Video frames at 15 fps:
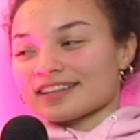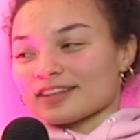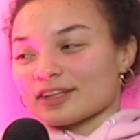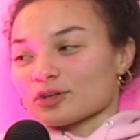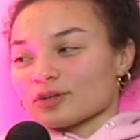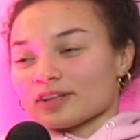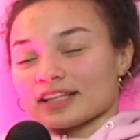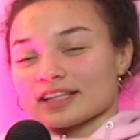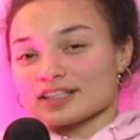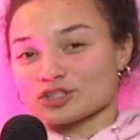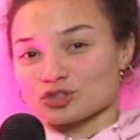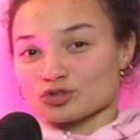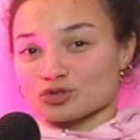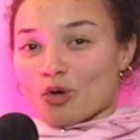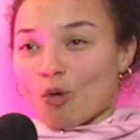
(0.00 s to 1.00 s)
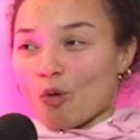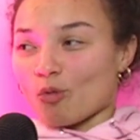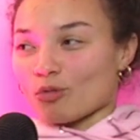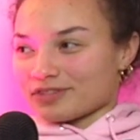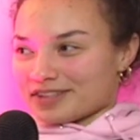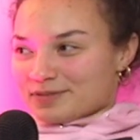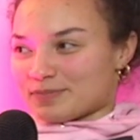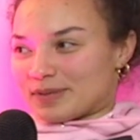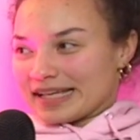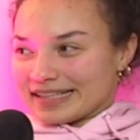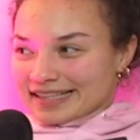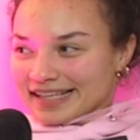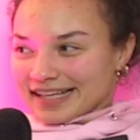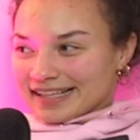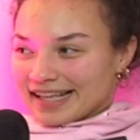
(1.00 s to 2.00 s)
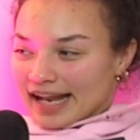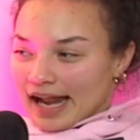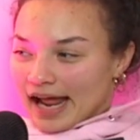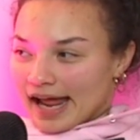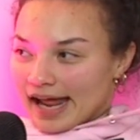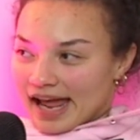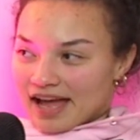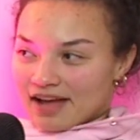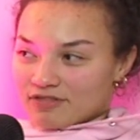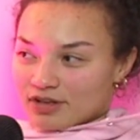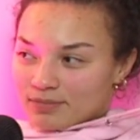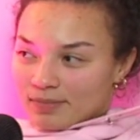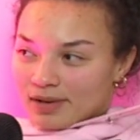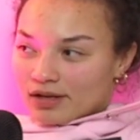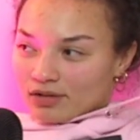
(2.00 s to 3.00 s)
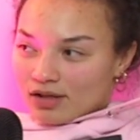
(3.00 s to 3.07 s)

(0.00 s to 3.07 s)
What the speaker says: Literally, this is the only pink thing that I have in my